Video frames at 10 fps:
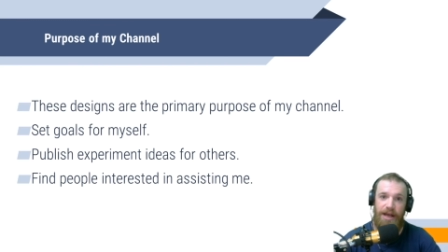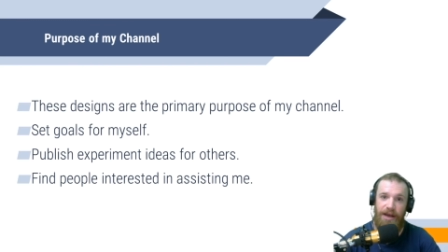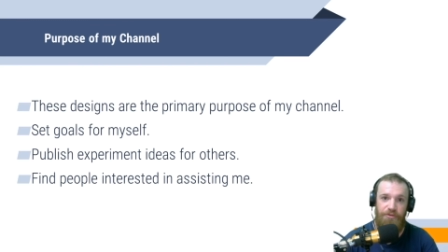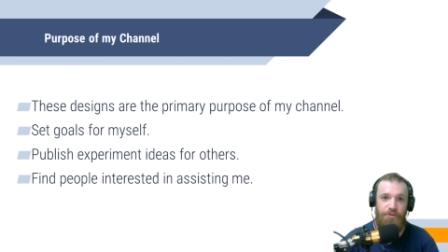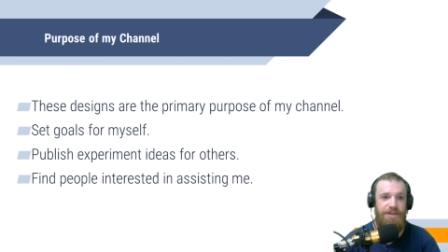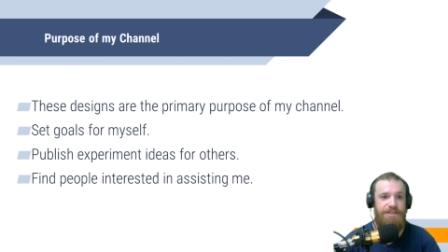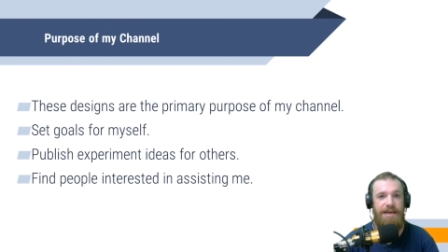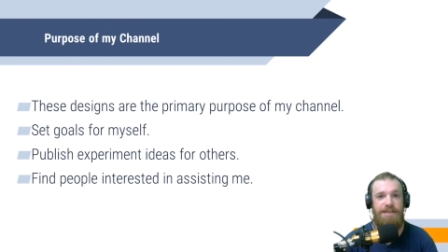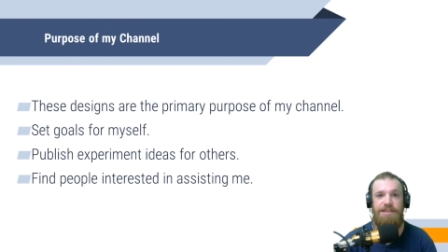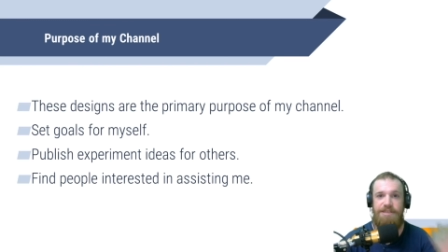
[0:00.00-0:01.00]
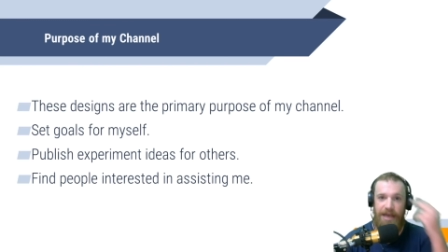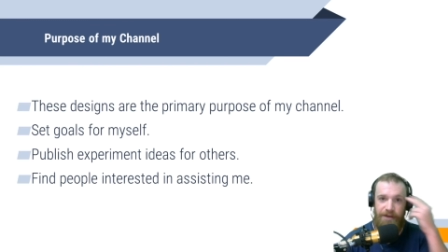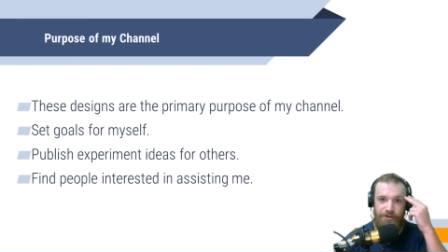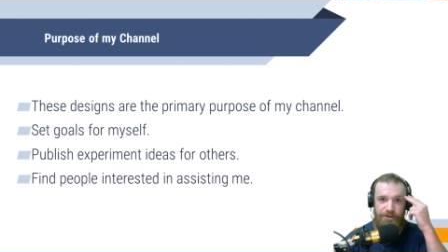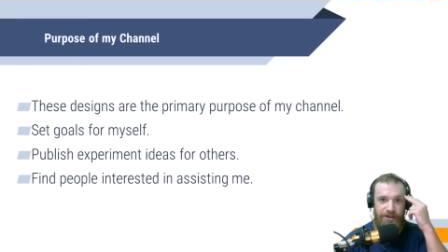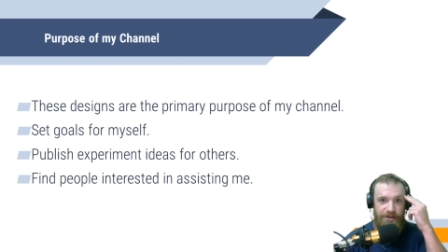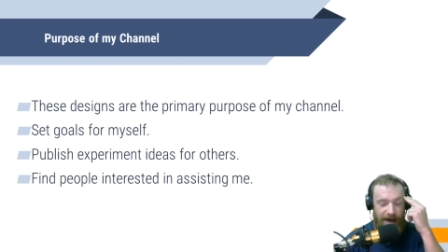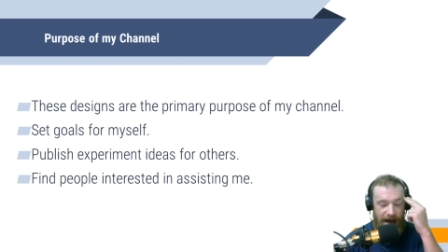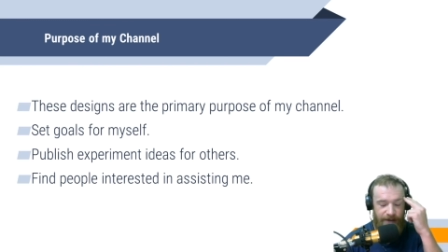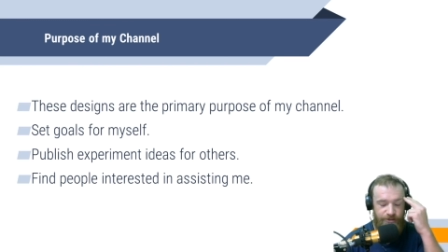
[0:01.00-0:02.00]
everyone has access to everything that
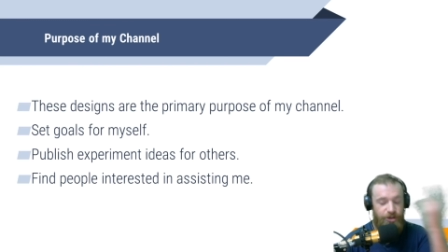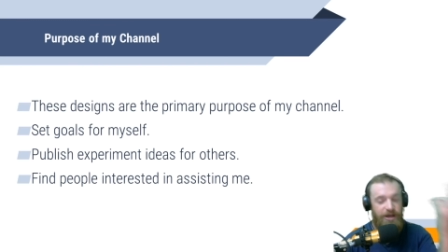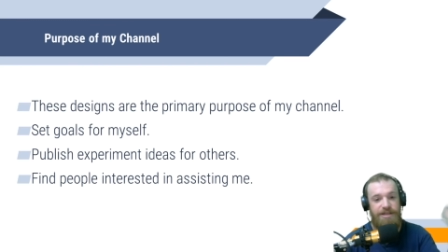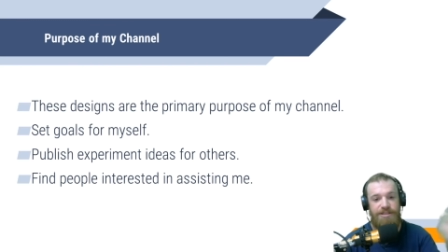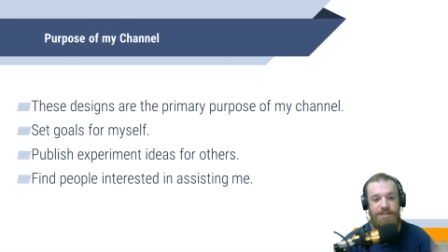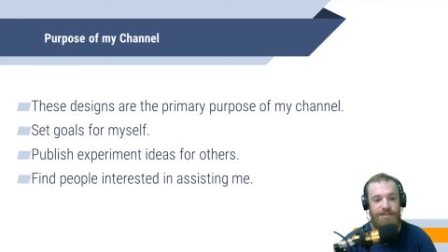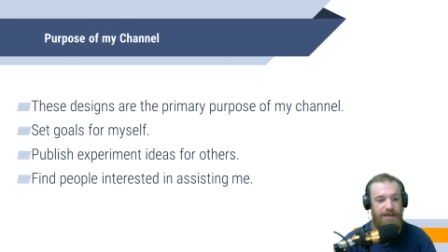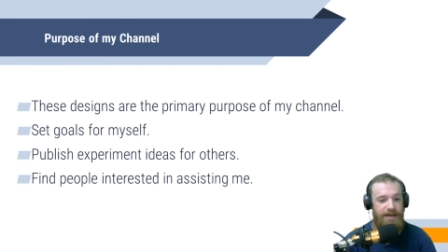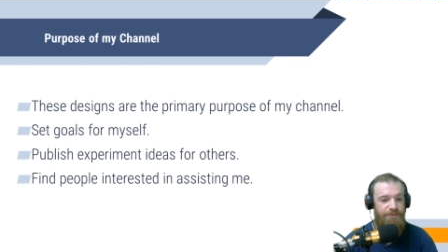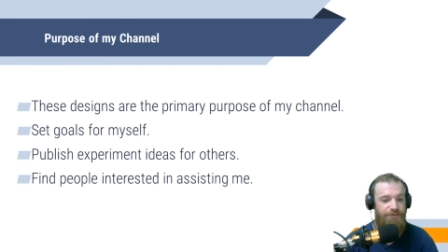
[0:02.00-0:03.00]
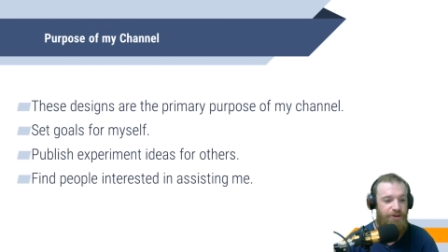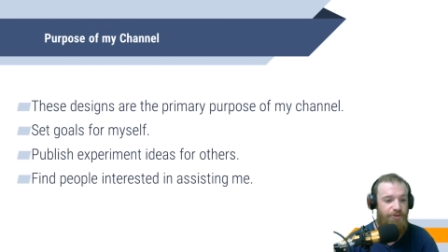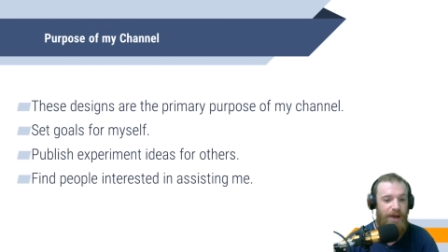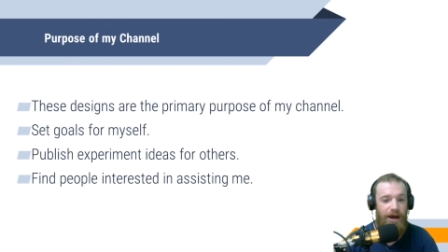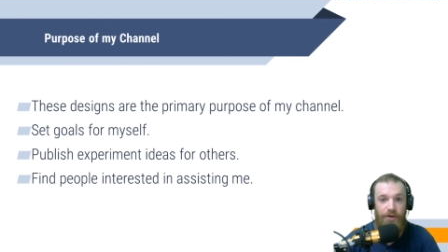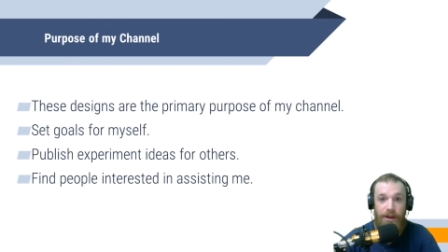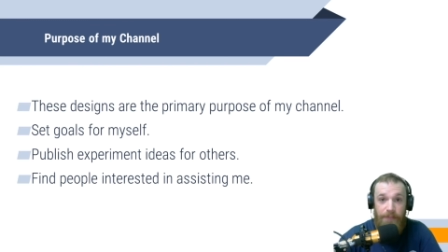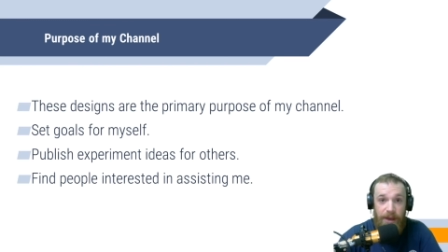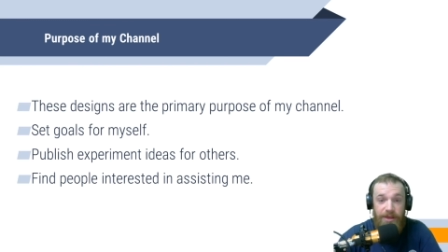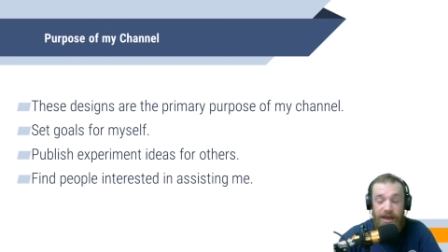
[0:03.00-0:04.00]
I'm trying to design and figure out, and
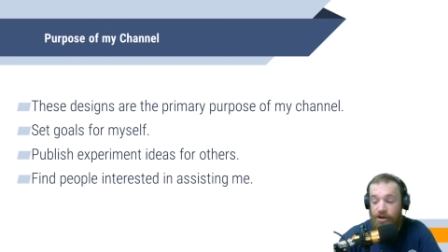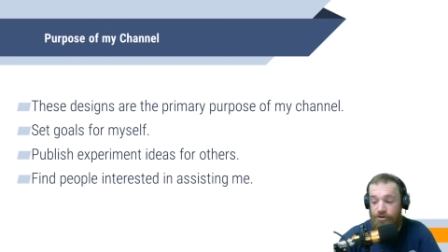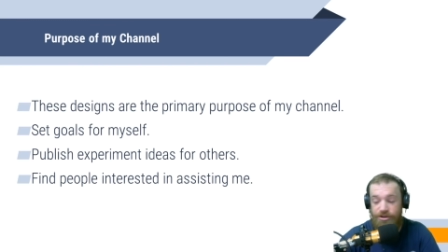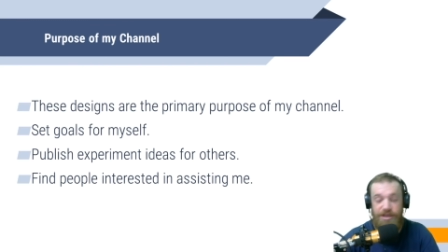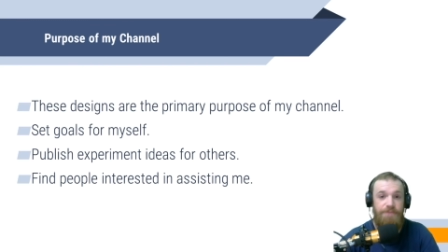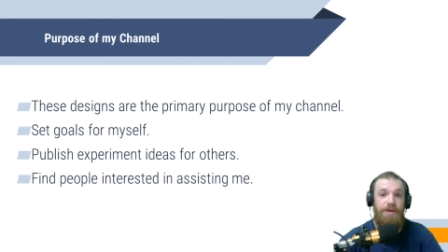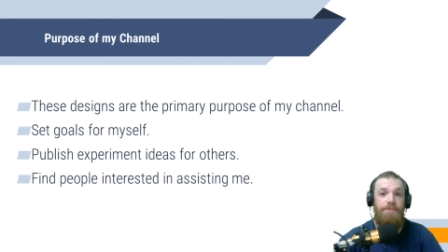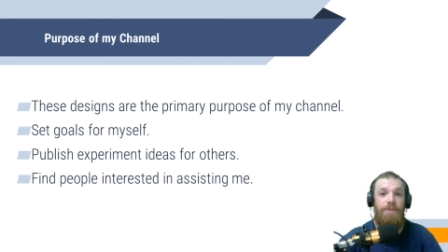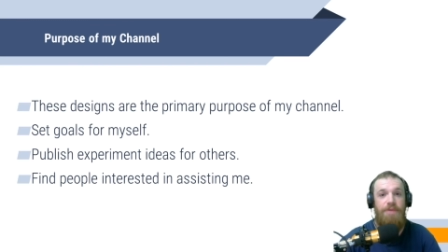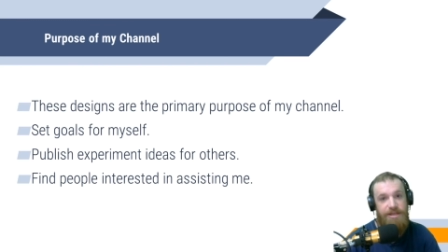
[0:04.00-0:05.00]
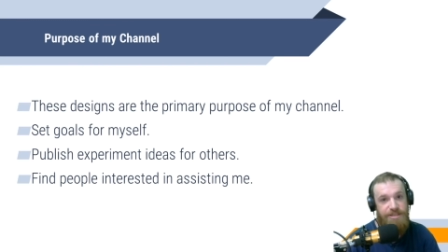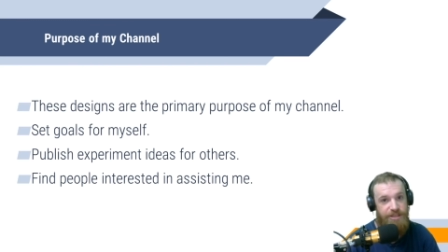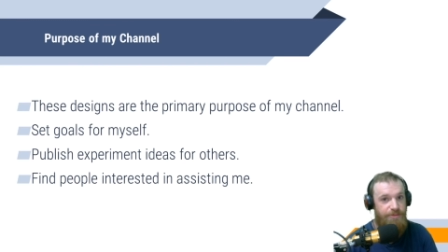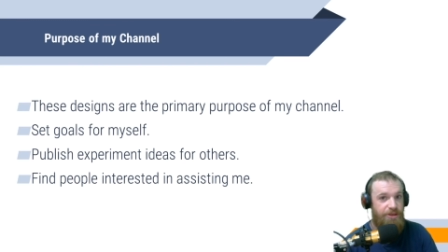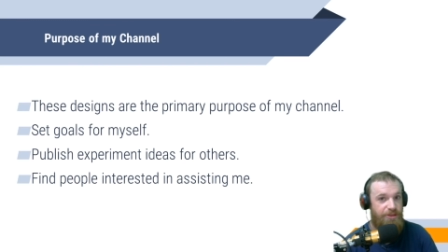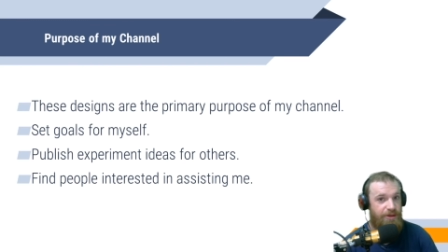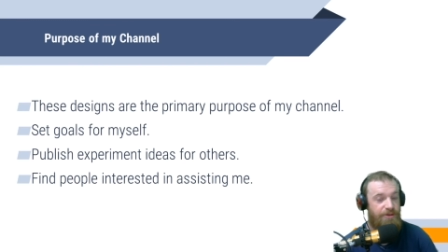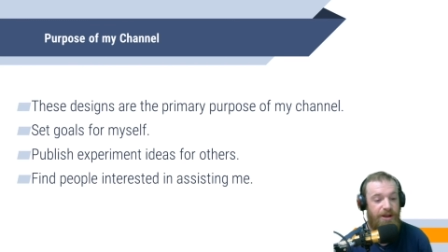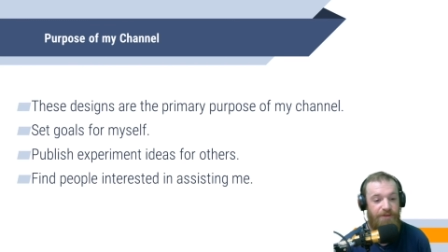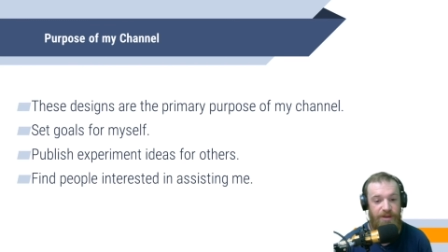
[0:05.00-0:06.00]
maybe they can critique me, maybe they can tell me a thing
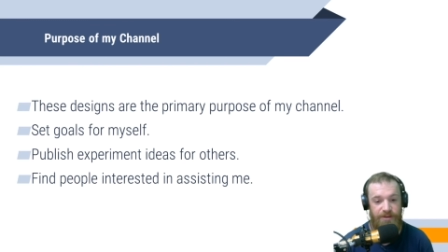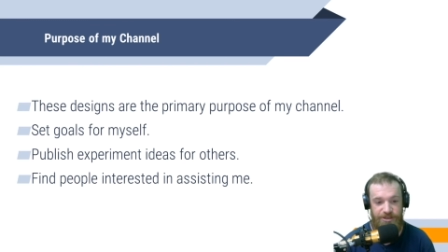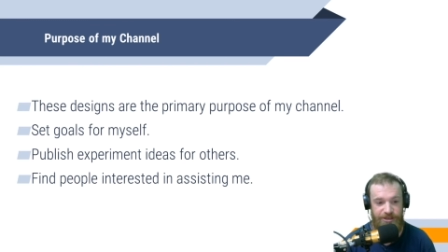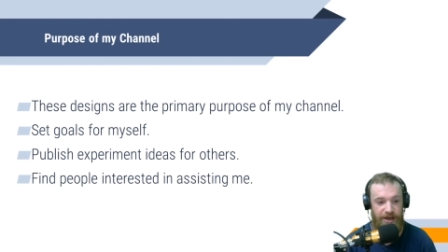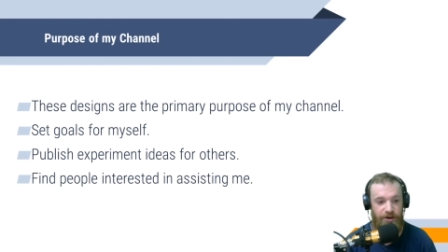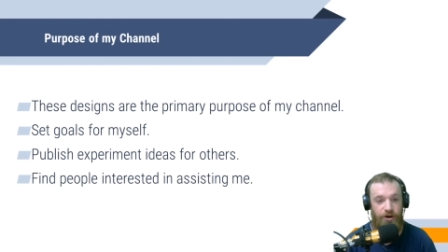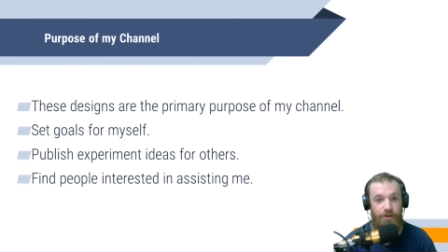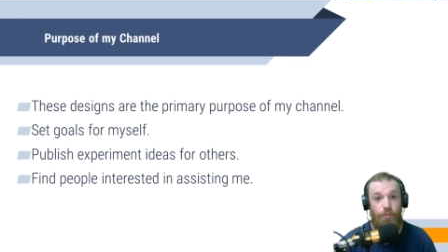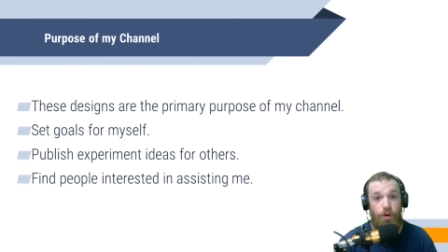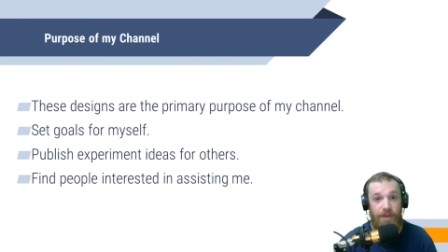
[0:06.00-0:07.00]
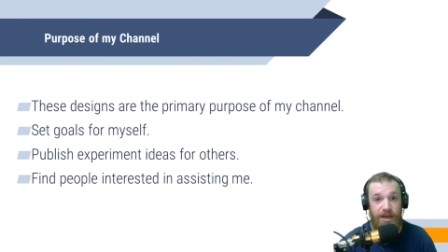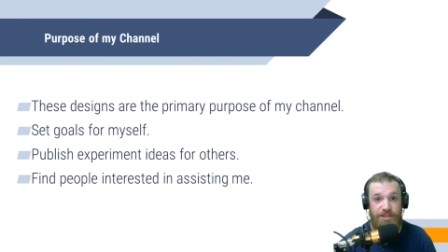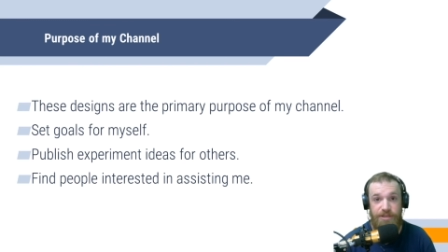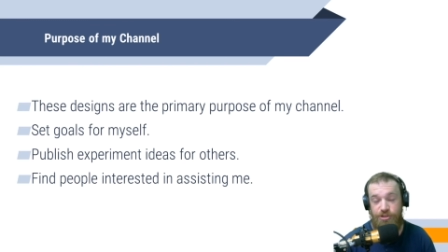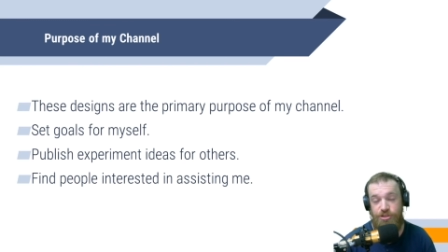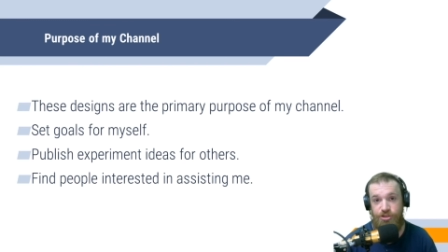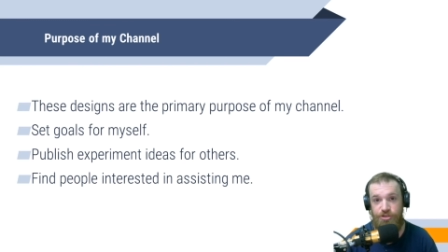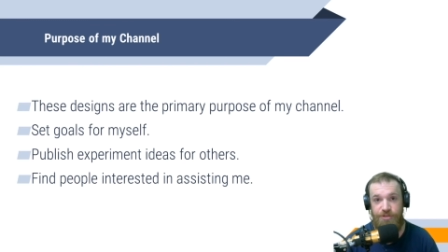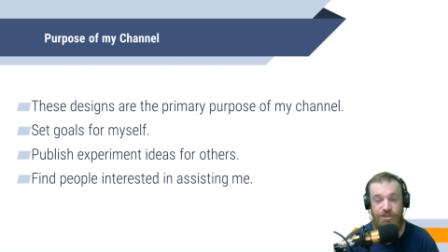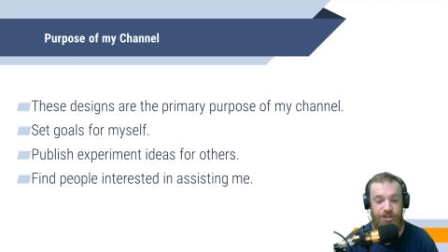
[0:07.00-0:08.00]
that I've made a mistake on. One of my assumptions
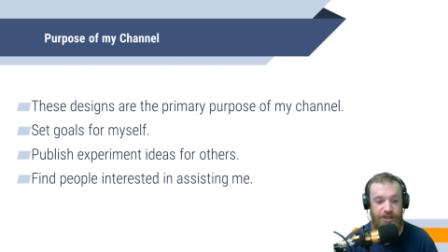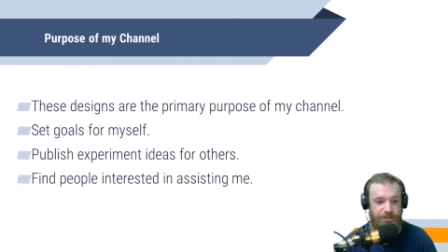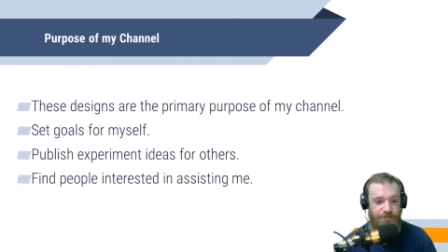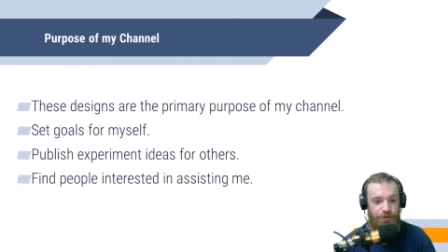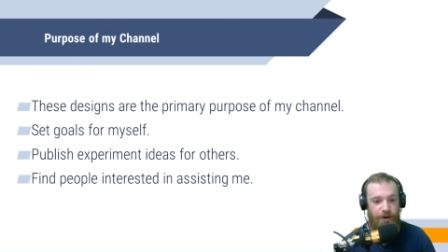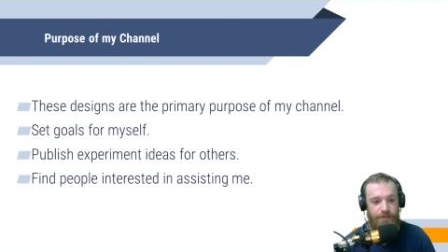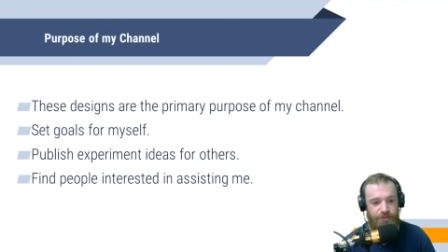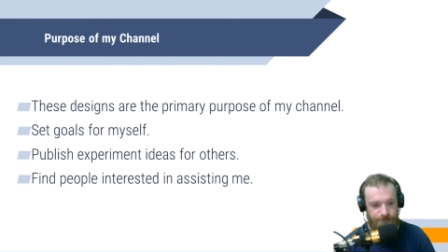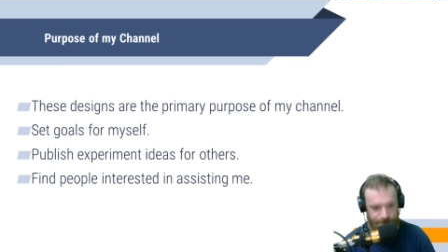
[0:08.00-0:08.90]
should be adjusted, perhaps.